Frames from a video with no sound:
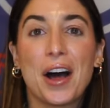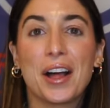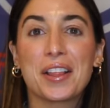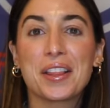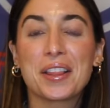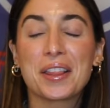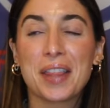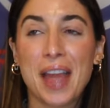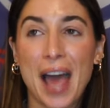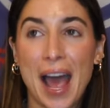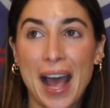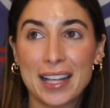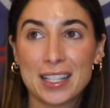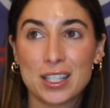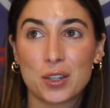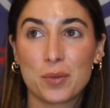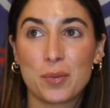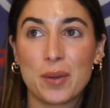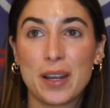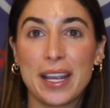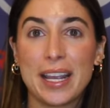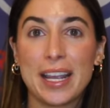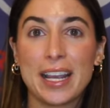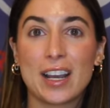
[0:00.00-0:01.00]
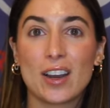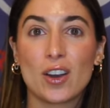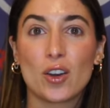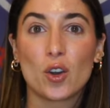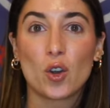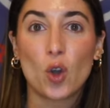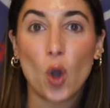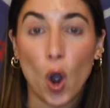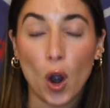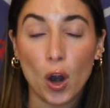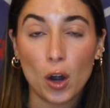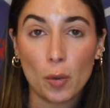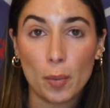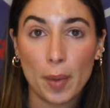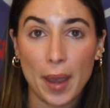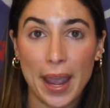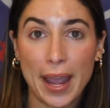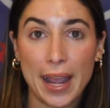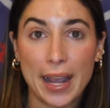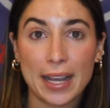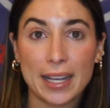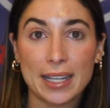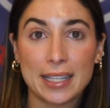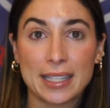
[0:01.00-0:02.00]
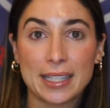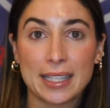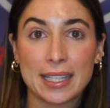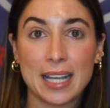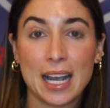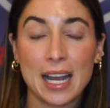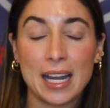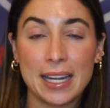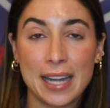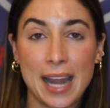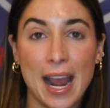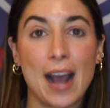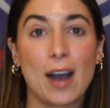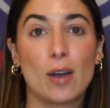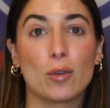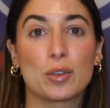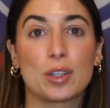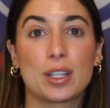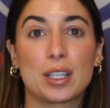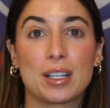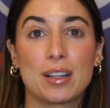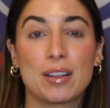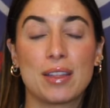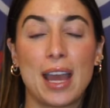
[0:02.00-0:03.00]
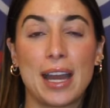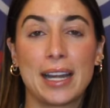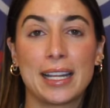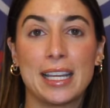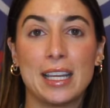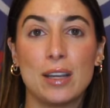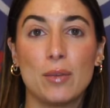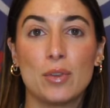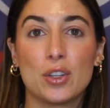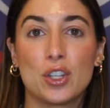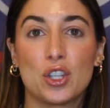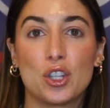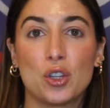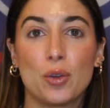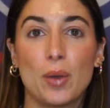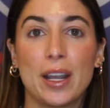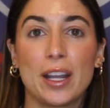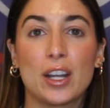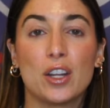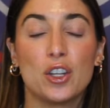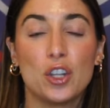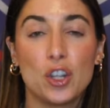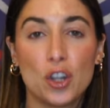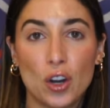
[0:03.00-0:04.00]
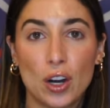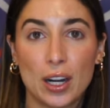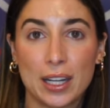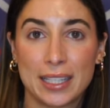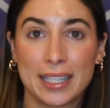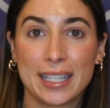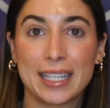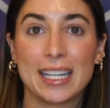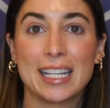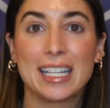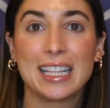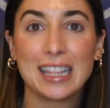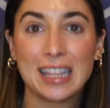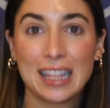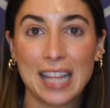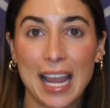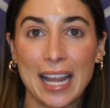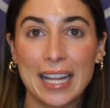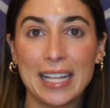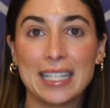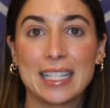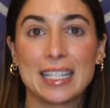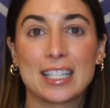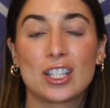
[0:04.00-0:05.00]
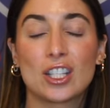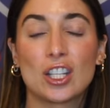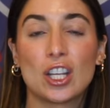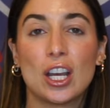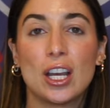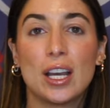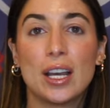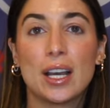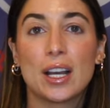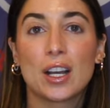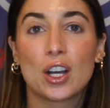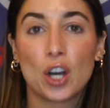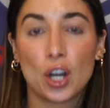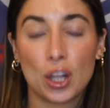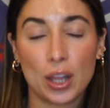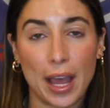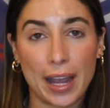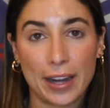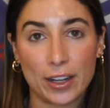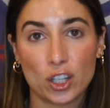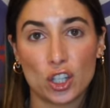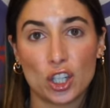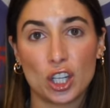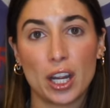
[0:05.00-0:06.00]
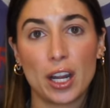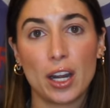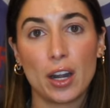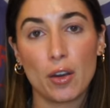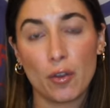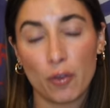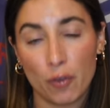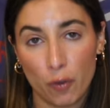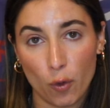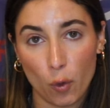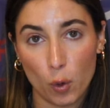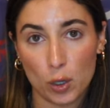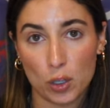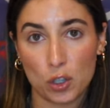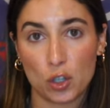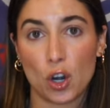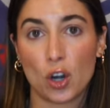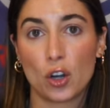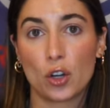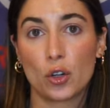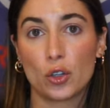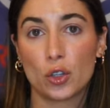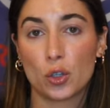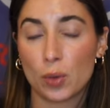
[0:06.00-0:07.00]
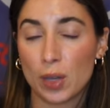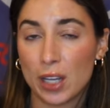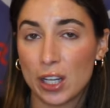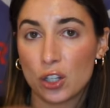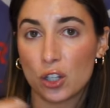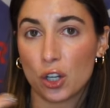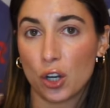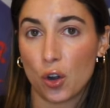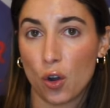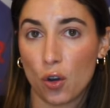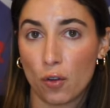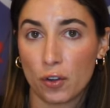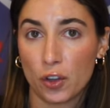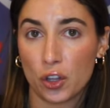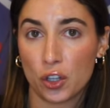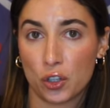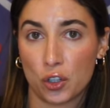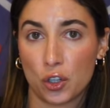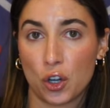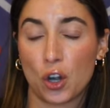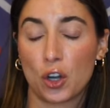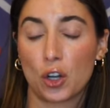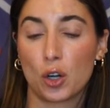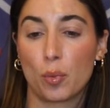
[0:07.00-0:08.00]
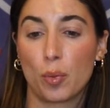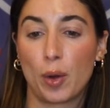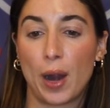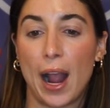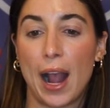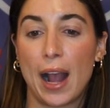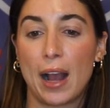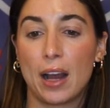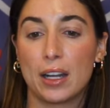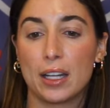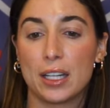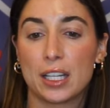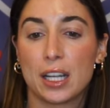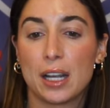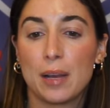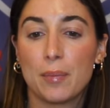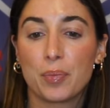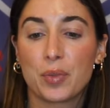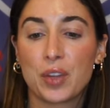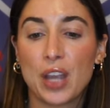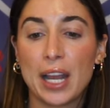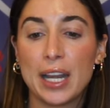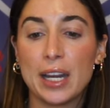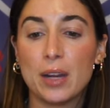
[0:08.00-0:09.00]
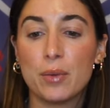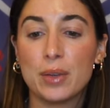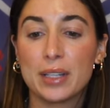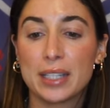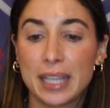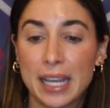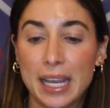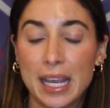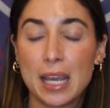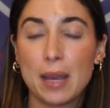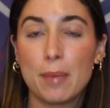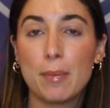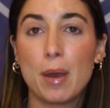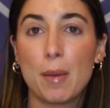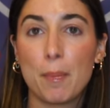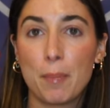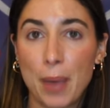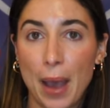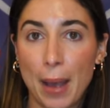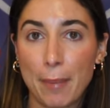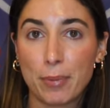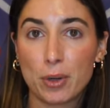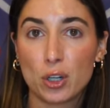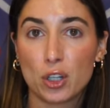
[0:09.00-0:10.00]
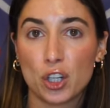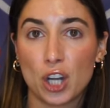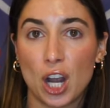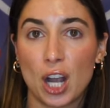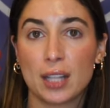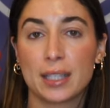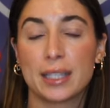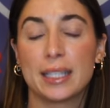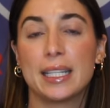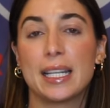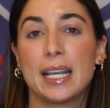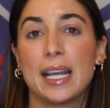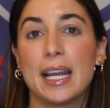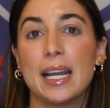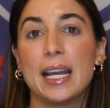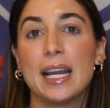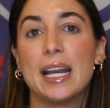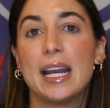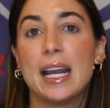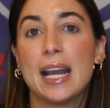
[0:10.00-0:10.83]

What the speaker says: Last week, Carl Banks announced that he was doing a New York City Lights collection for starters. So he took over the starter brand, and it was him, Pepper Johnson,